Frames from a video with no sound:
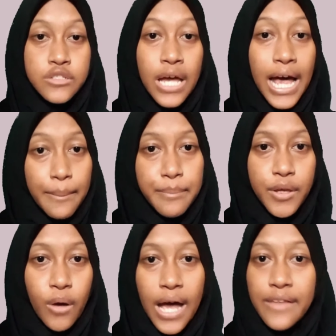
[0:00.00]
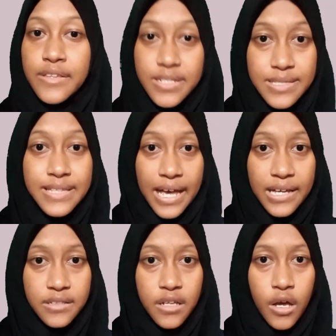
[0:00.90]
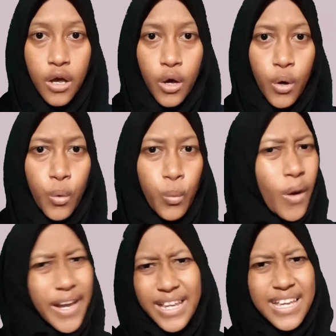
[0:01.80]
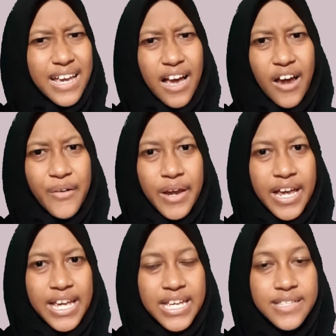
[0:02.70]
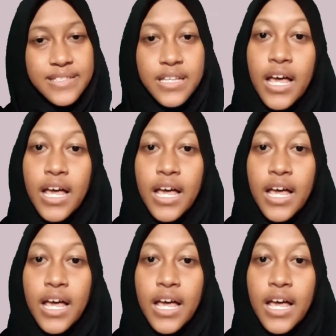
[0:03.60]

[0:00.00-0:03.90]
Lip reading: To help you understand what area is,